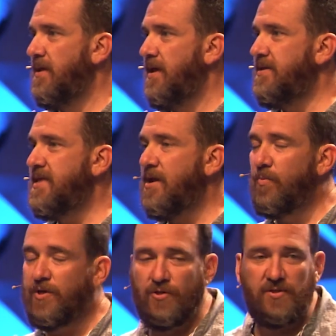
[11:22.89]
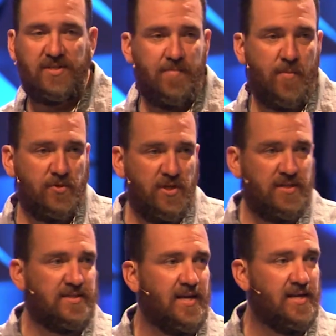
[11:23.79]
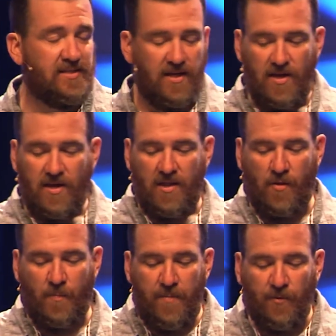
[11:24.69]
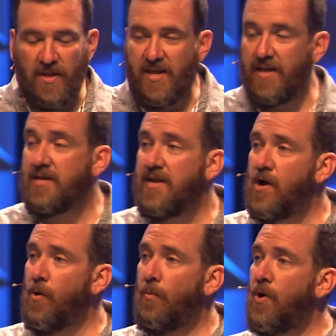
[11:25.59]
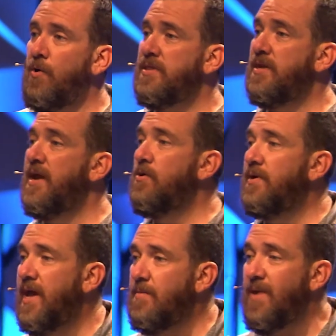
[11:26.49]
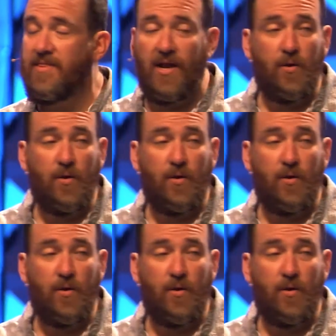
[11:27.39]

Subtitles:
In that original statement, when Jesus says that the people that take the narrow road and the narrow gate, man, they're